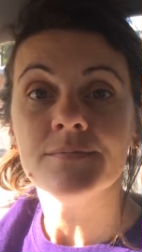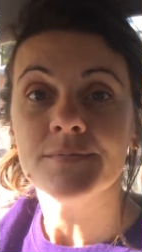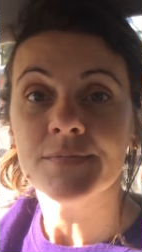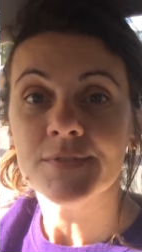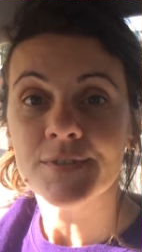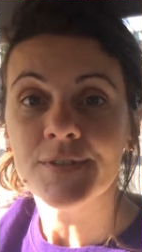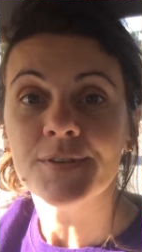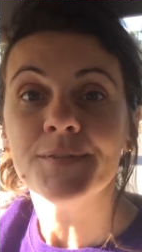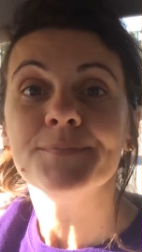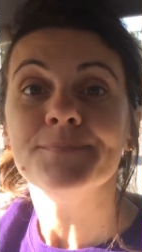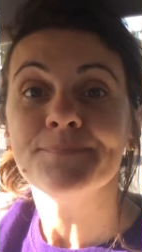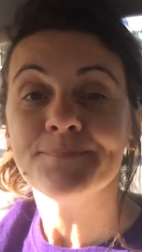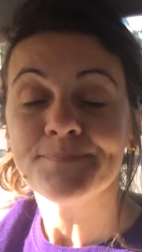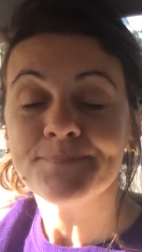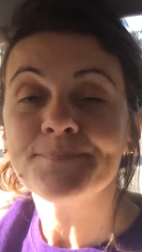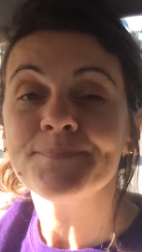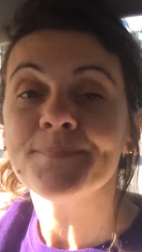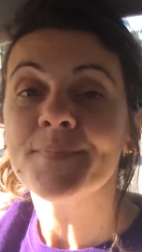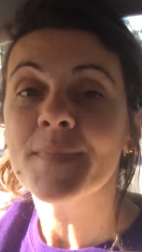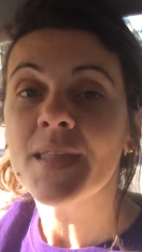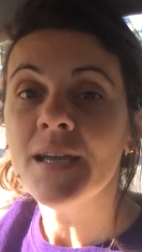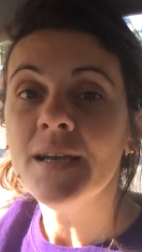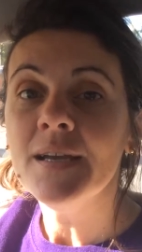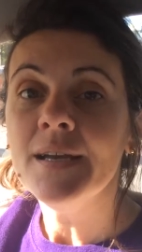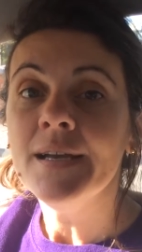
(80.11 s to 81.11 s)
Uh-huh. So
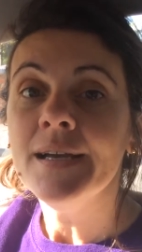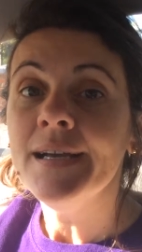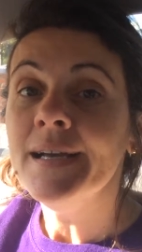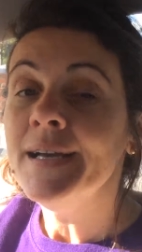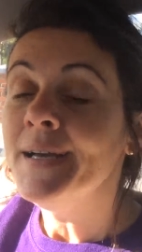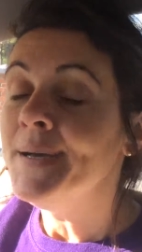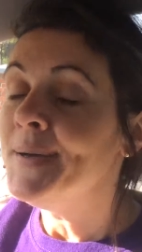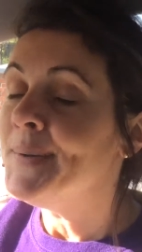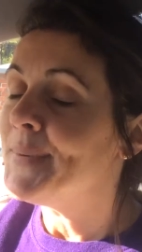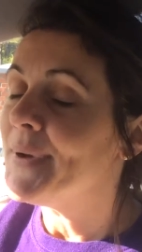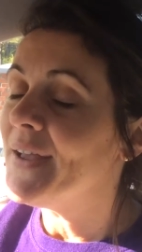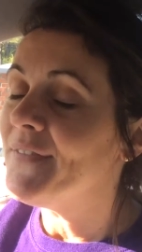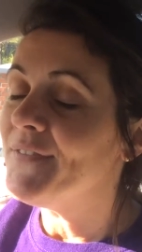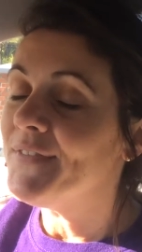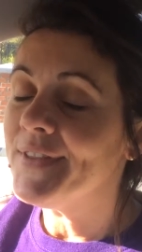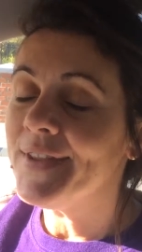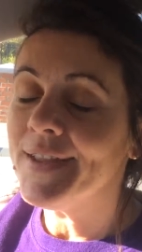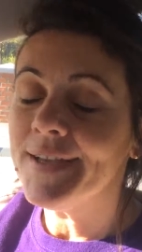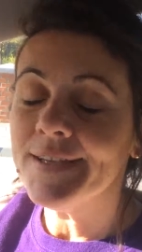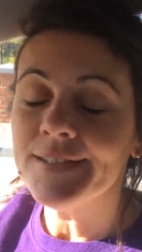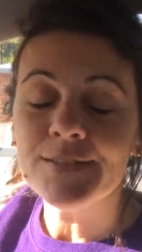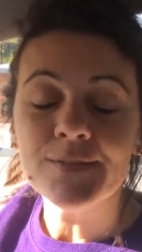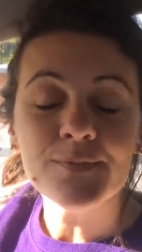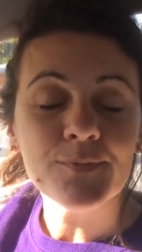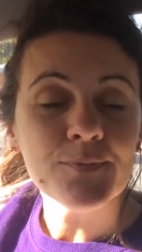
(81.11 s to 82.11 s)
but I
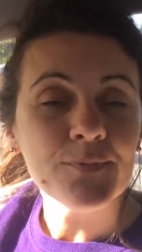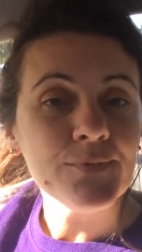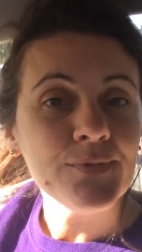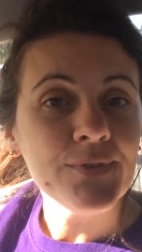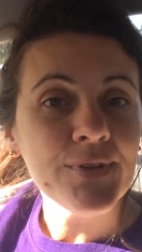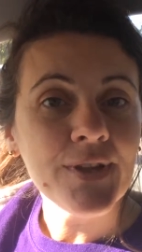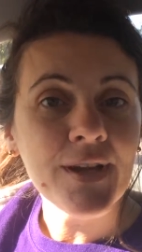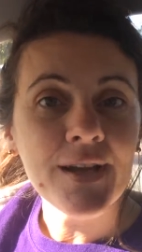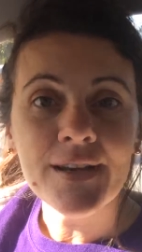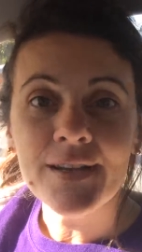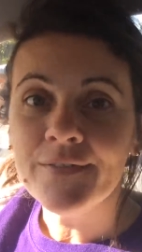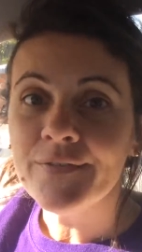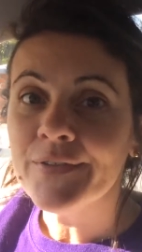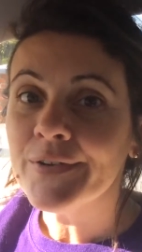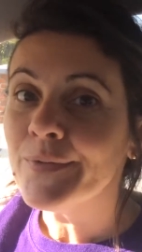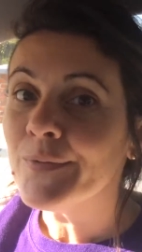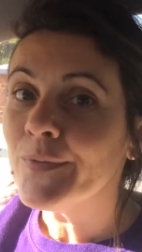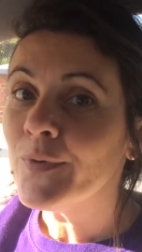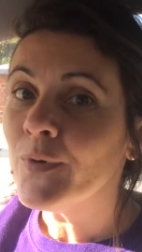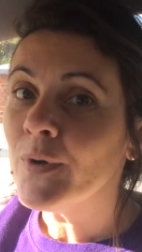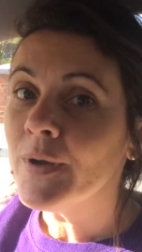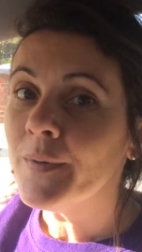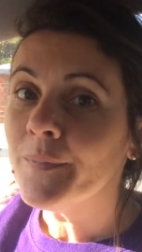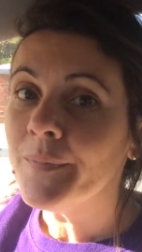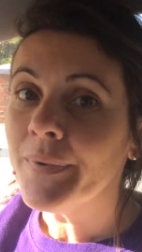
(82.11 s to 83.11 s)
haven't lost not
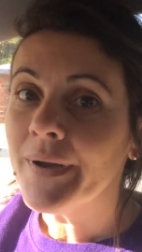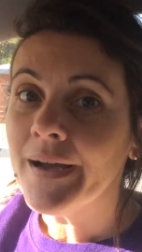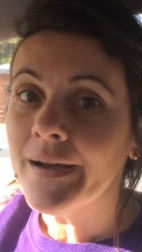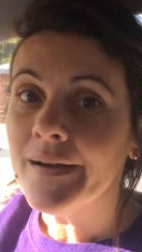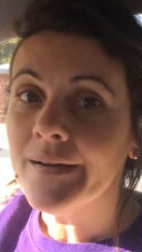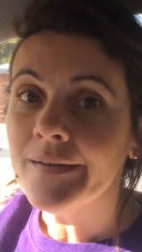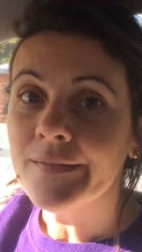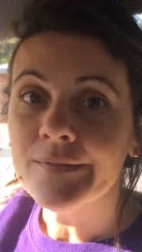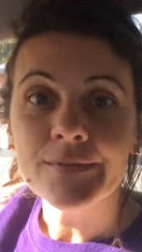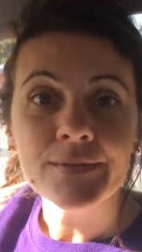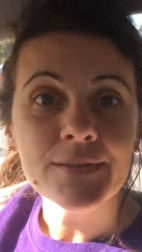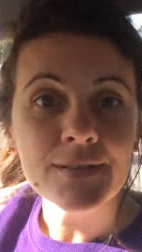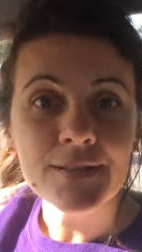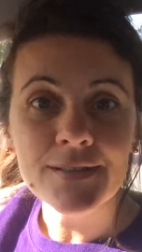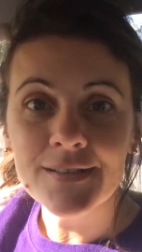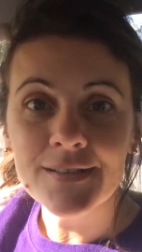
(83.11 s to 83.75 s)
even one pound.